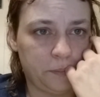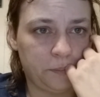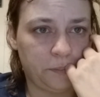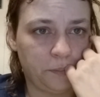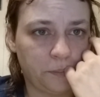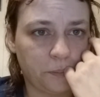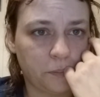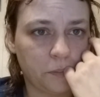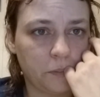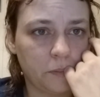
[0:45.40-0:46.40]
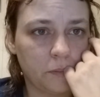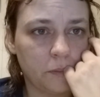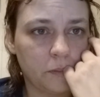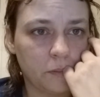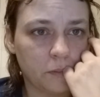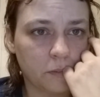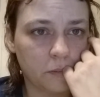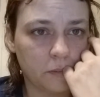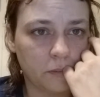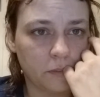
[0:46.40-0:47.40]

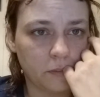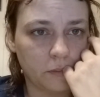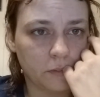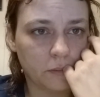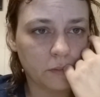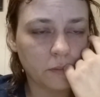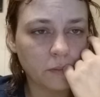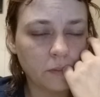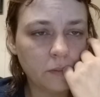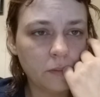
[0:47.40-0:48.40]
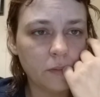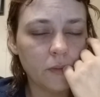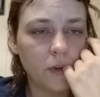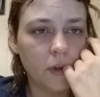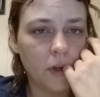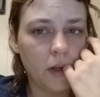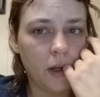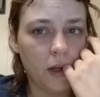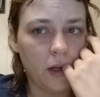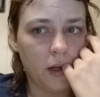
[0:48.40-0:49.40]

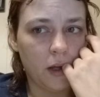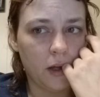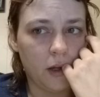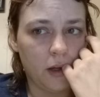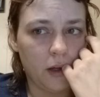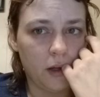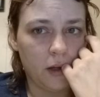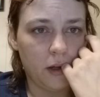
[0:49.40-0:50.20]
No one is speaking in this clip.